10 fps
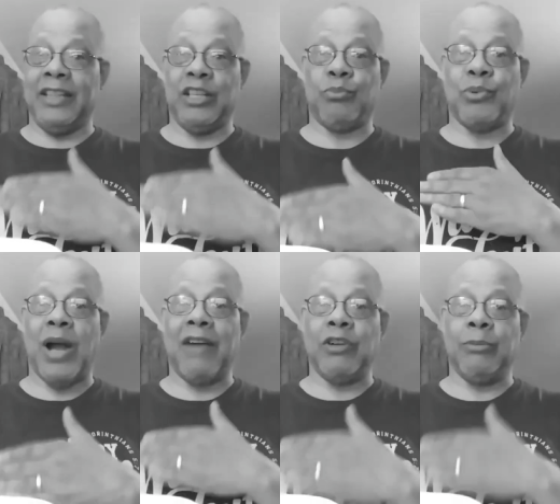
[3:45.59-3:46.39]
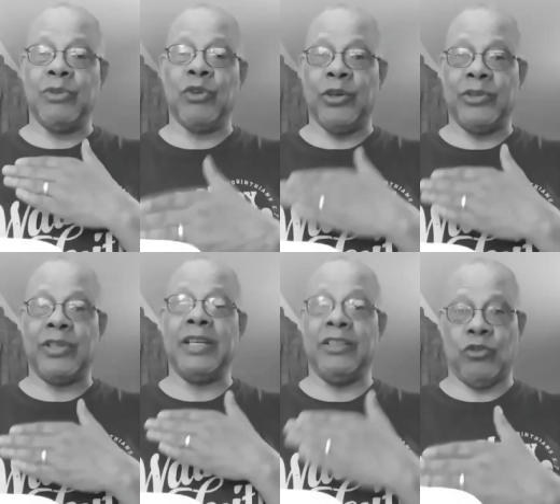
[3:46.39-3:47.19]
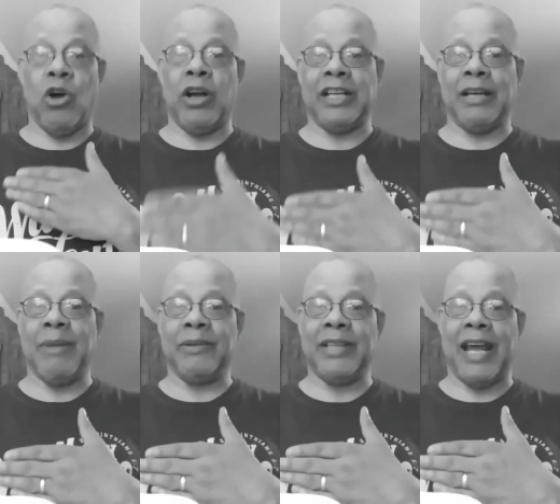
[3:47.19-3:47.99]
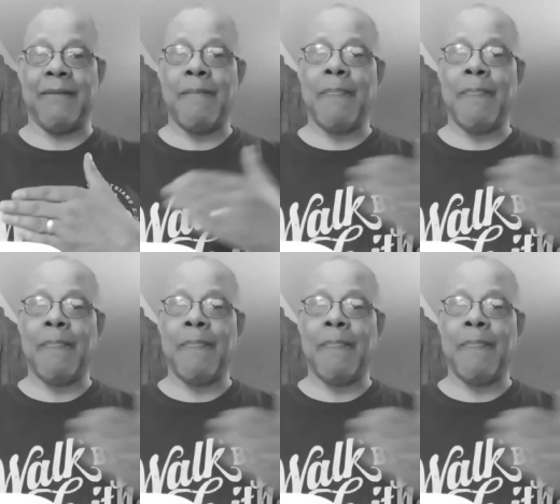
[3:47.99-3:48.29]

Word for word: and this Proverbs verse is talking about that.